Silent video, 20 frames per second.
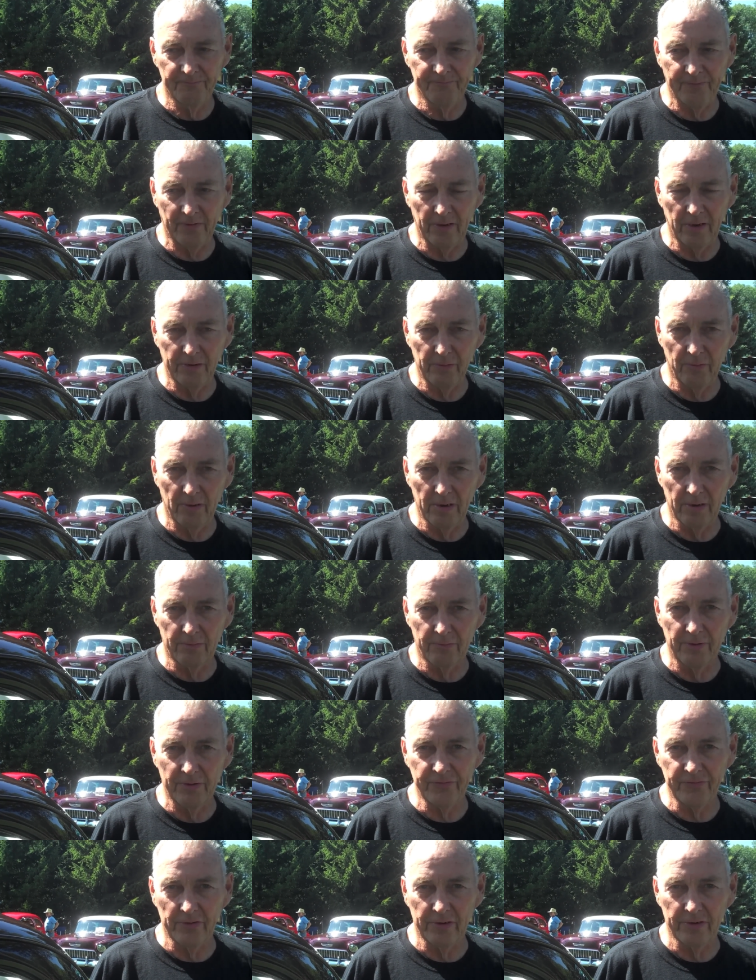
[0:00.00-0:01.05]
fairly well
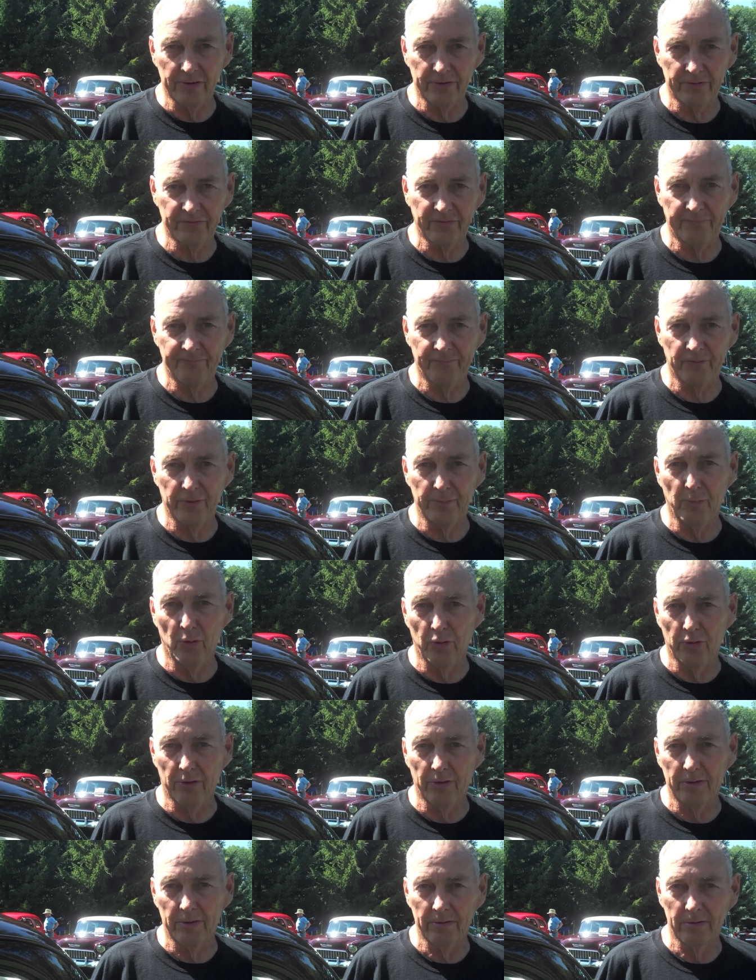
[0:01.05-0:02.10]
original except for the
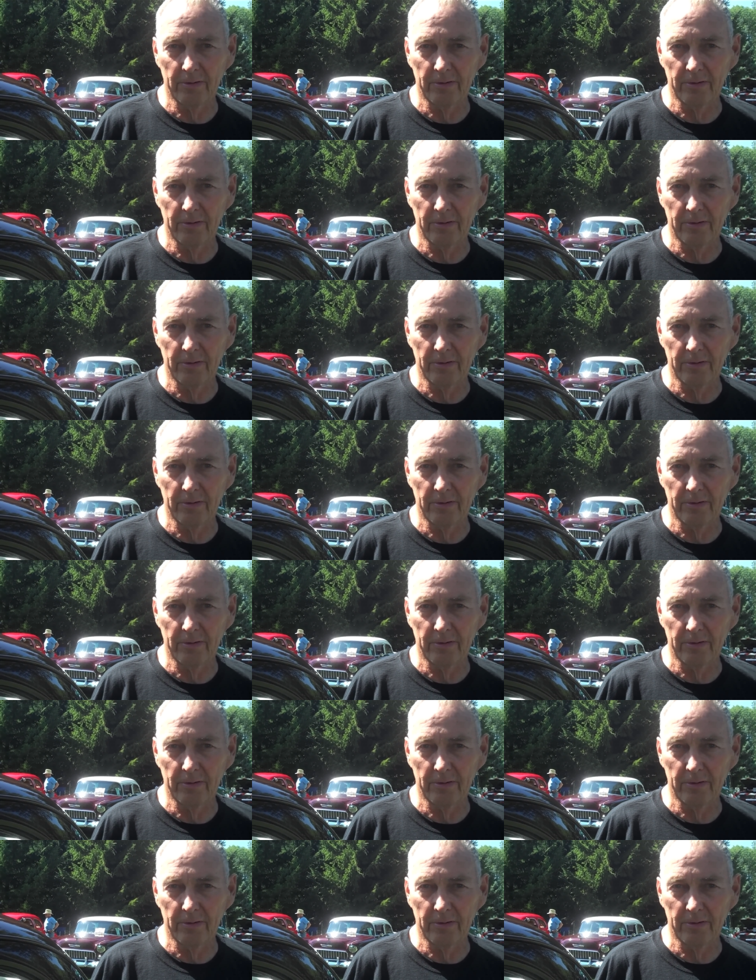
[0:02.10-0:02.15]
motor,